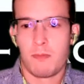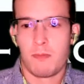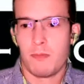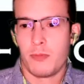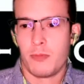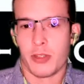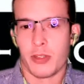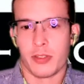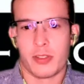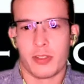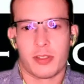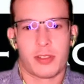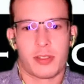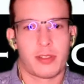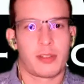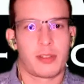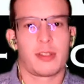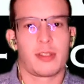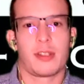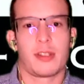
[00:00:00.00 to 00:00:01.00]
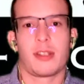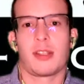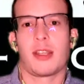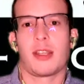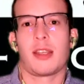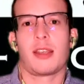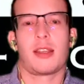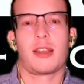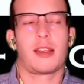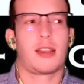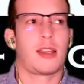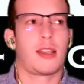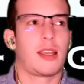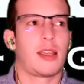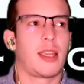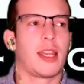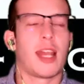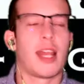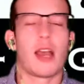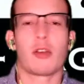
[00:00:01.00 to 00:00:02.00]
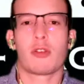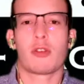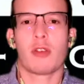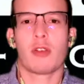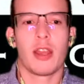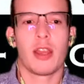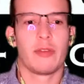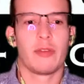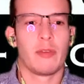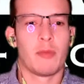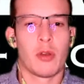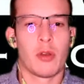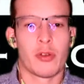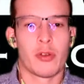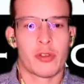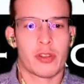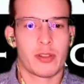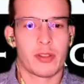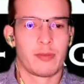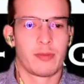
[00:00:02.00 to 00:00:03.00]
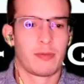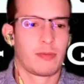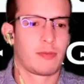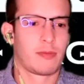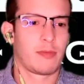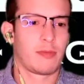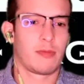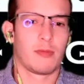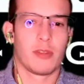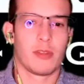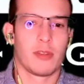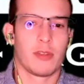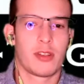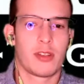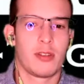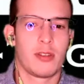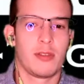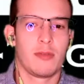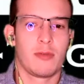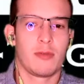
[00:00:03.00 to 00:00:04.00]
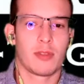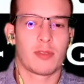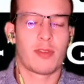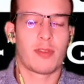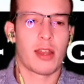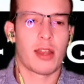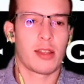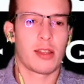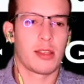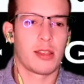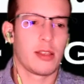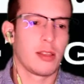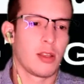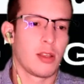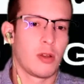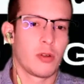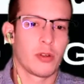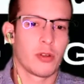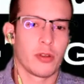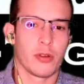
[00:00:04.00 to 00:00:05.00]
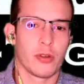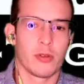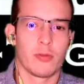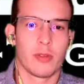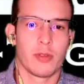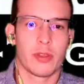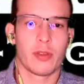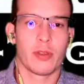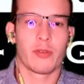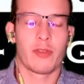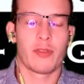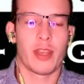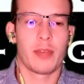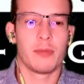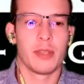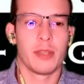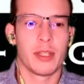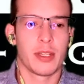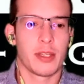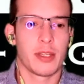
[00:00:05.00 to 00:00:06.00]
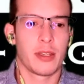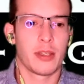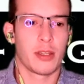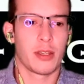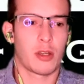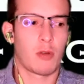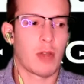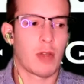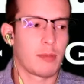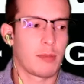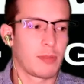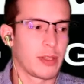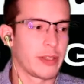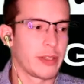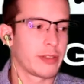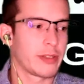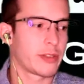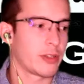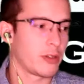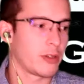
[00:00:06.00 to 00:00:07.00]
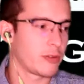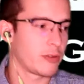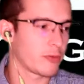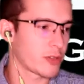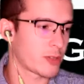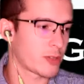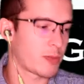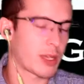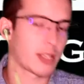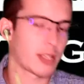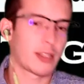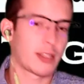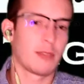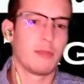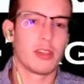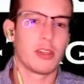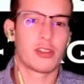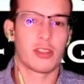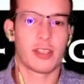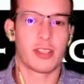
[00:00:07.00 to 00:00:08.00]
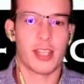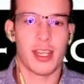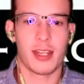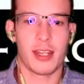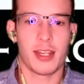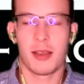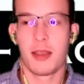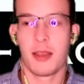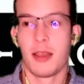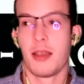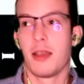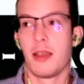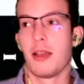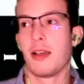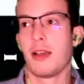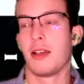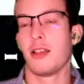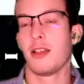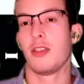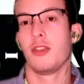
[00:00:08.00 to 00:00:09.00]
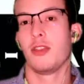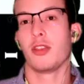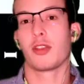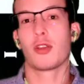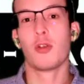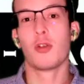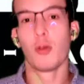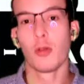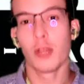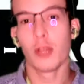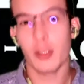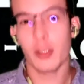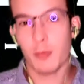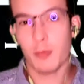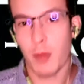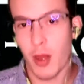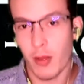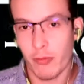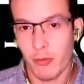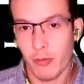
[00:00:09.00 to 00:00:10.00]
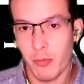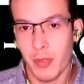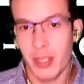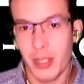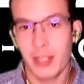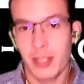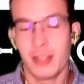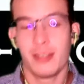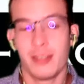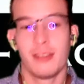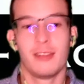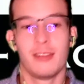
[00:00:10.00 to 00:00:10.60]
just an outcry of emotion when she was finally alone or with her family in a quiet place. So respect to Miesha Tate. The coolest part for me,